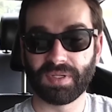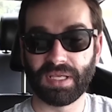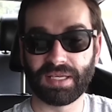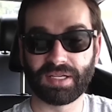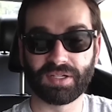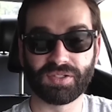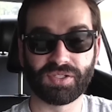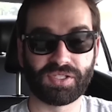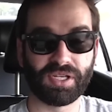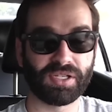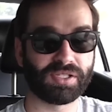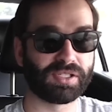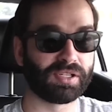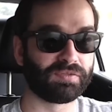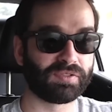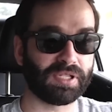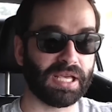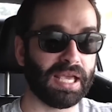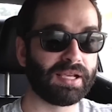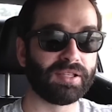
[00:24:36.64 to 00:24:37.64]
It consists
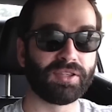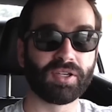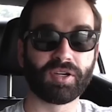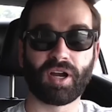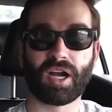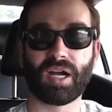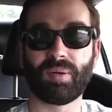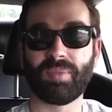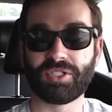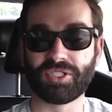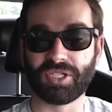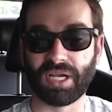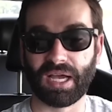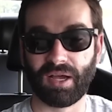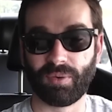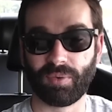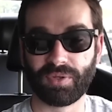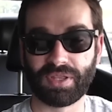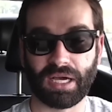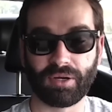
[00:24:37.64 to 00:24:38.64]
of taking the garbage
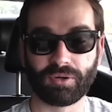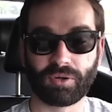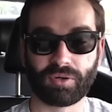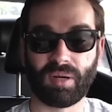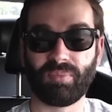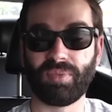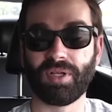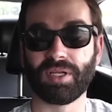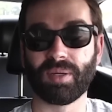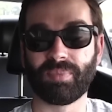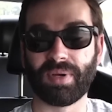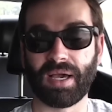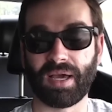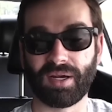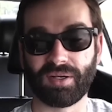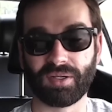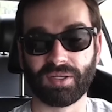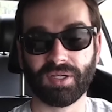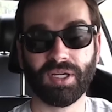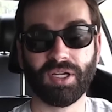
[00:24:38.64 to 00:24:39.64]
out without grumbling about
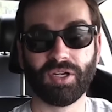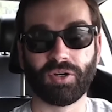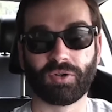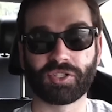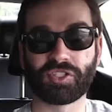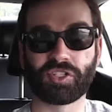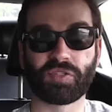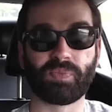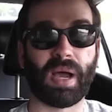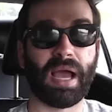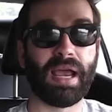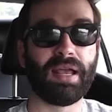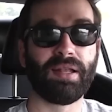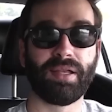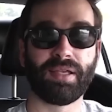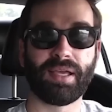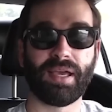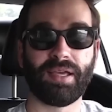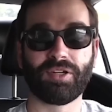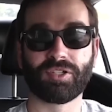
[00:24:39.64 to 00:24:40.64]
it or, or
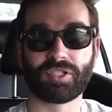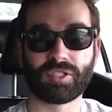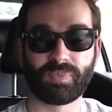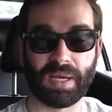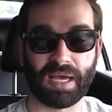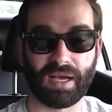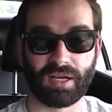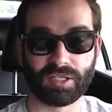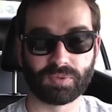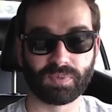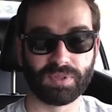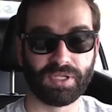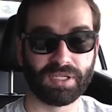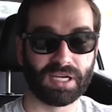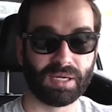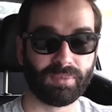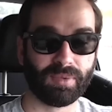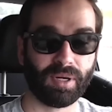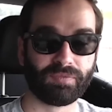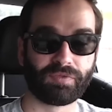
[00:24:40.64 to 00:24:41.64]
smiling at your spouse when they
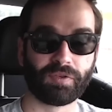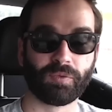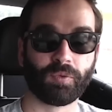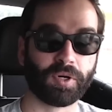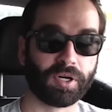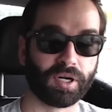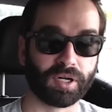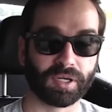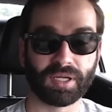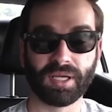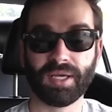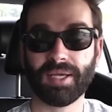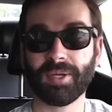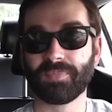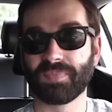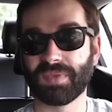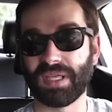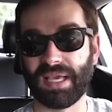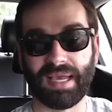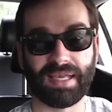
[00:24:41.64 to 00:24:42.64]
come home from work,
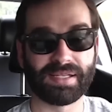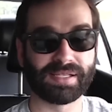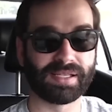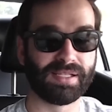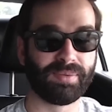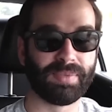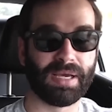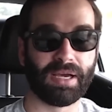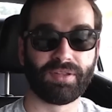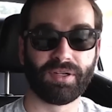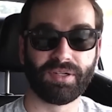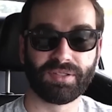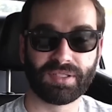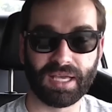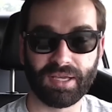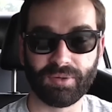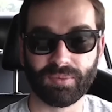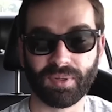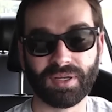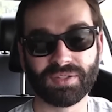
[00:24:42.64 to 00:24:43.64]
asking them how their
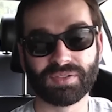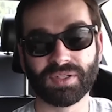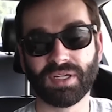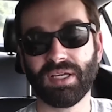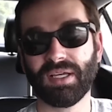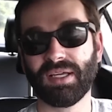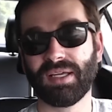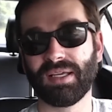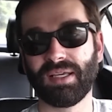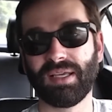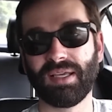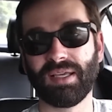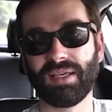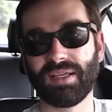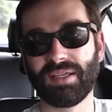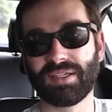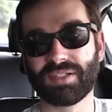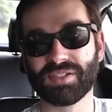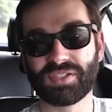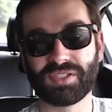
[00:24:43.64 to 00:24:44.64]
day was. It,
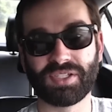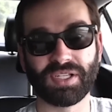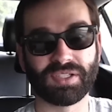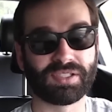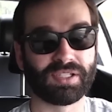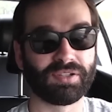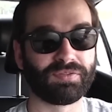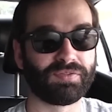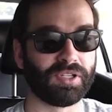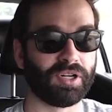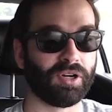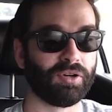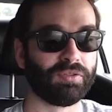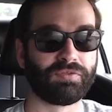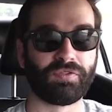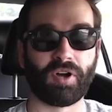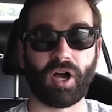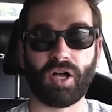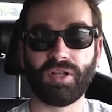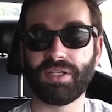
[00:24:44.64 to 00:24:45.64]
it, consists of, you know,
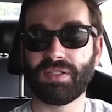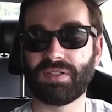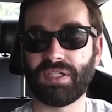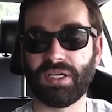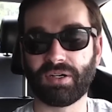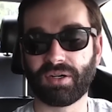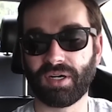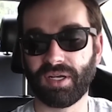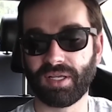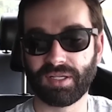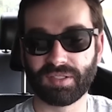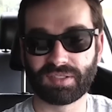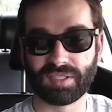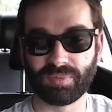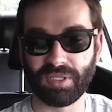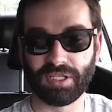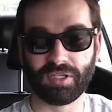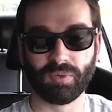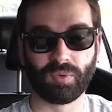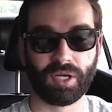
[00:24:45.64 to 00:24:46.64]
volunteering to
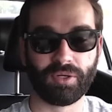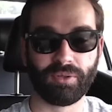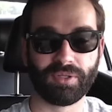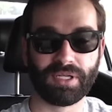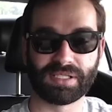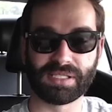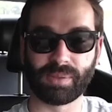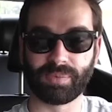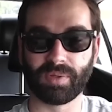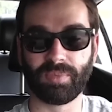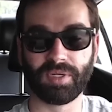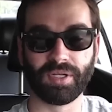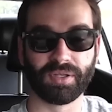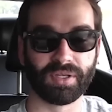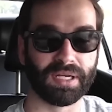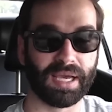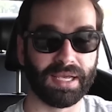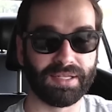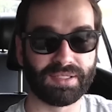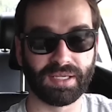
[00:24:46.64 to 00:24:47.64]
be the one who gets up in the middle
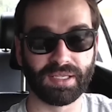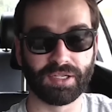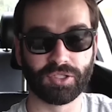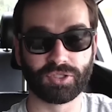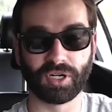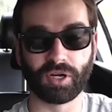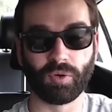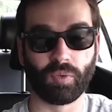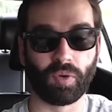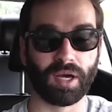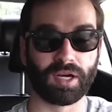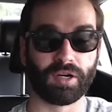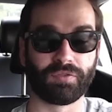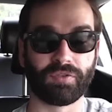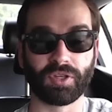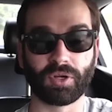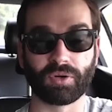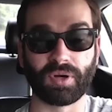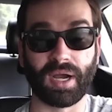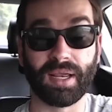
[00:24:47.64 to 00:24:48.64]
of the night to get a drink of water
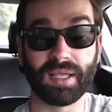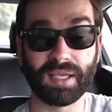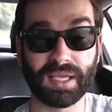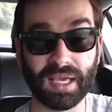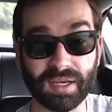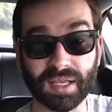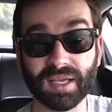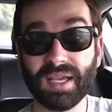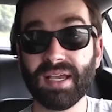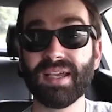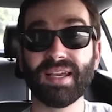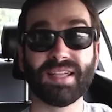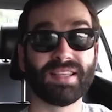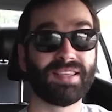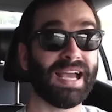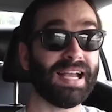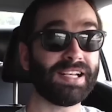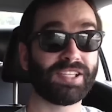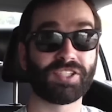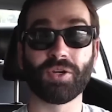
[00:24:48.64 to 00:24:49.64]
for the crying kid.
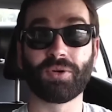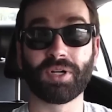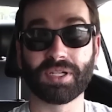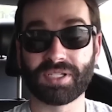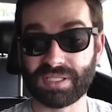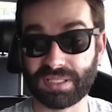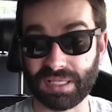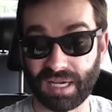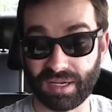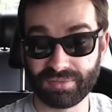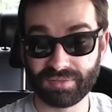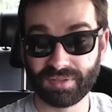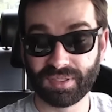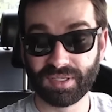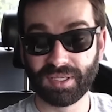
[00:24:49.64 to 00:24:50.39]
That sort of stuff.